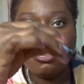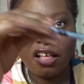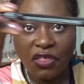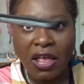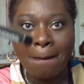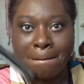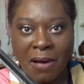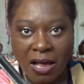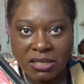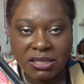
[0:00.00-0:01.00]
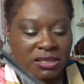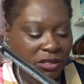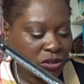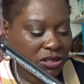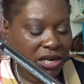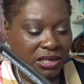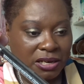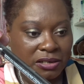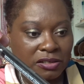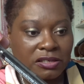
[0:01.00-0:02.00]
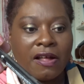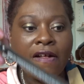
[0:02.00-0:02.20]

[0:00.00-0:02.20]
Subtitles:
nothing but liquid eyeliners.